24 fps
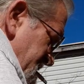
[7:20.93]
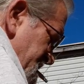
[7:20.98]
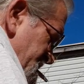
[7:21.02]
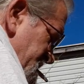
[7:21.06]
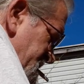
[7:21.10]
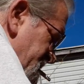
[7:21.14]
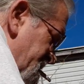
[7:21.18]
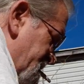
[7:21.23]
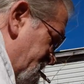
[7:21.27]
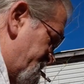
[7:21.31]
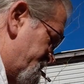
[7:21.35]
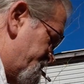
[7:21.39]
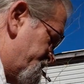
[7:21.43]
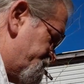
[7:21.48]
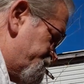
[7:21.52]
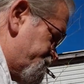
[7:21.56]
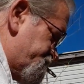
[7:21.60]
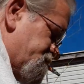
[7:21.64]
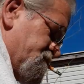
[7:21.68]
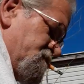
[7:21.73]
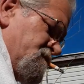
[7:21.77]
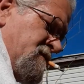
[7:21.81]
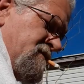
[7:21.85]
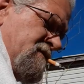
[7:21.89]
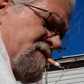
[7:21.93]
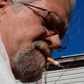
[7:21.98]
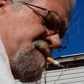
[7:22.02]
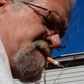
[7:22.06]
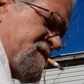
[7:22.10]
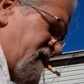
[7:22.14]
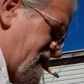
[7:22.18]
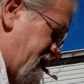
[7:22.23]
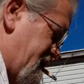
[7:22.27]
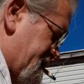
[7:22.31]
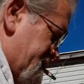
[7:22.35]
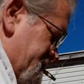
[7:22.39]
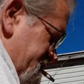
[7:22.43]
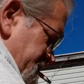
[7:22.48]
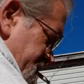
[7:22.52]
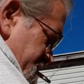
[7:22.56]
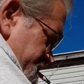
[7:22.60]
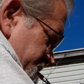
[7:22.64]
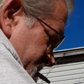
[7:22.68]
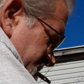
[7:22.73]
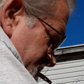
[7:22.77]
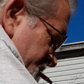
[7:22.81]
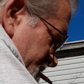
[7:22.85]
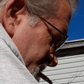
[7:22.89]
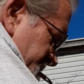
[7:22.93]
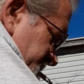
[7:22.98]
Little shacks that people